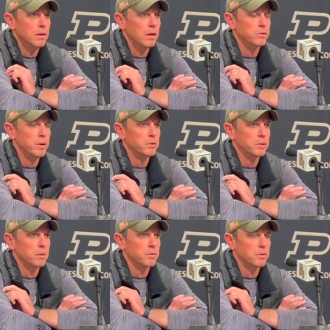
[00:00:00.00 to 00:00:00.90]
as
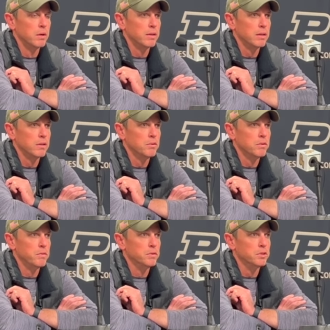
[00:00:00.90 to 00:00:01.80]
we come through, I think
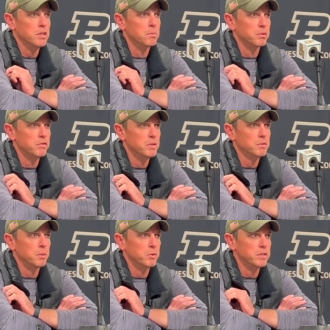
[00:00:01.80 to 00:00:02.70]
you see
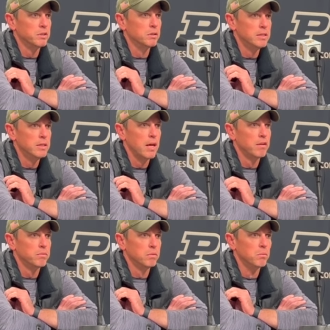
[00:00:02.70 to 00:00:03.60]
improvements, but we still need to
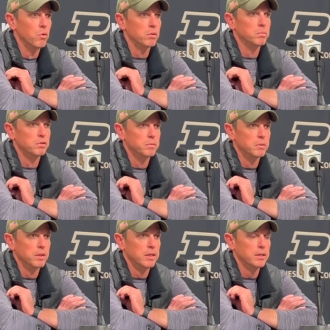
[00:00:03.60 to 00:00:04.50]
have more
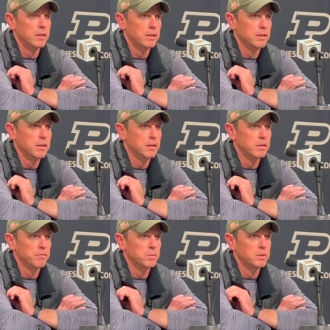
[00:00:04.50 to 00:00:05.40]
improvement, right? Like I think
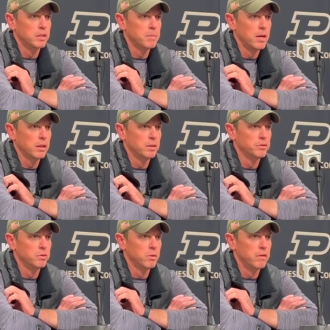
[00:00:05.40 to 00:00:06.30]
from a schematic
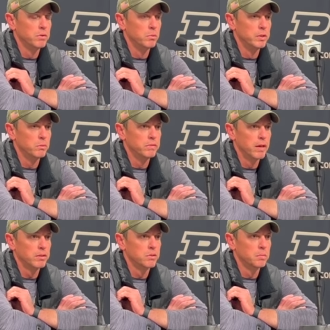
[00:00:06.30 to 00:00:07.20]
issue, every week we've
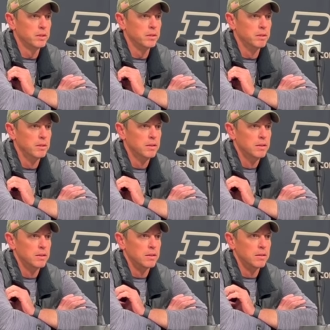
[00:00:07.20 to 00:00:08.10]
got somebody,
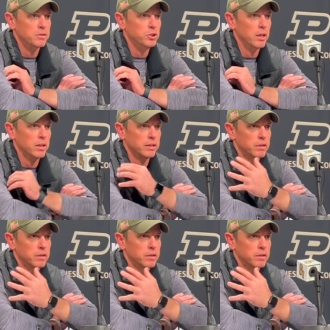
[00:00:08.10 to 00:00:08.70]
the gelling